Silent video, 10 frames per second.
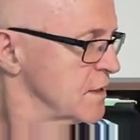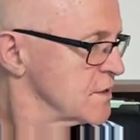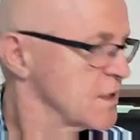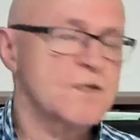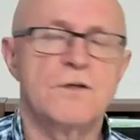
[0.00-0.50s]

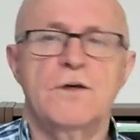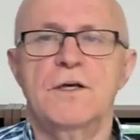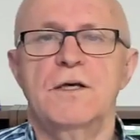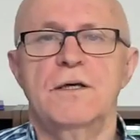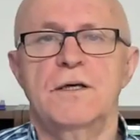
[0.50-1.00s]

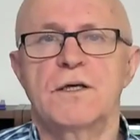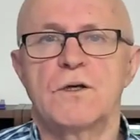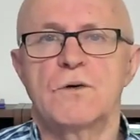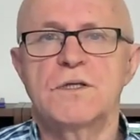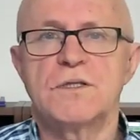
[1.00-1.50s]
6:30 in
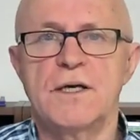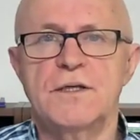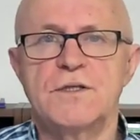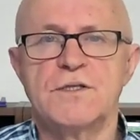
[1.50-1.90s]
Queensland,